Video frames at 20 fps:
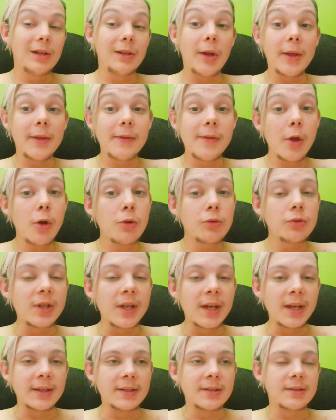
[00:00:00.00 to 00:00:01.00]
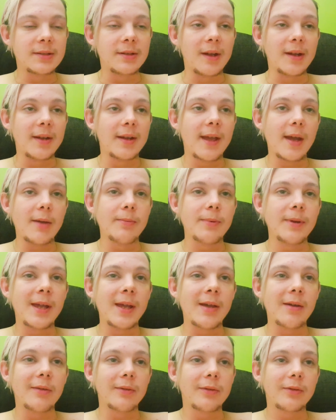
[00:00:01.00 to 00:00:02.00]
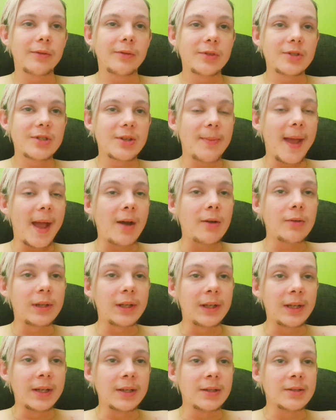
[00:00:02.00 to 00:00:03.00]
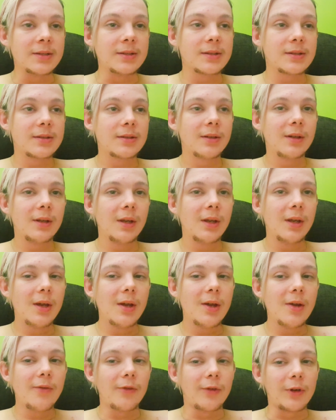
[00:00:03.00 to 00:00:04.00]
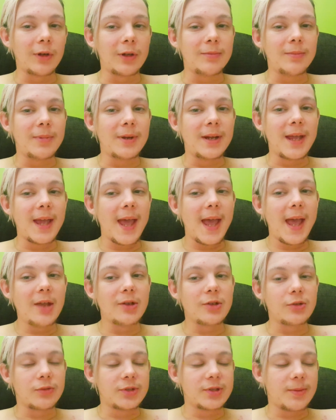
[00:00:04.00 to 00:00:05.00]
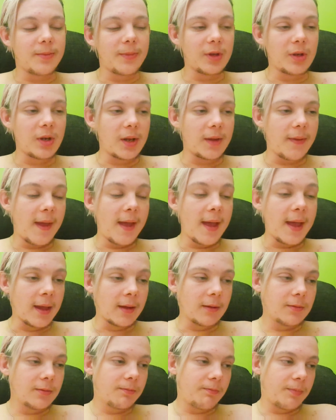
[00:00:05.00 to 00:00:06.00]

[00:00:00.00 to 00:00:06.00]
Like the old days, like helping out some elderlies for a little bit of cash or something like that.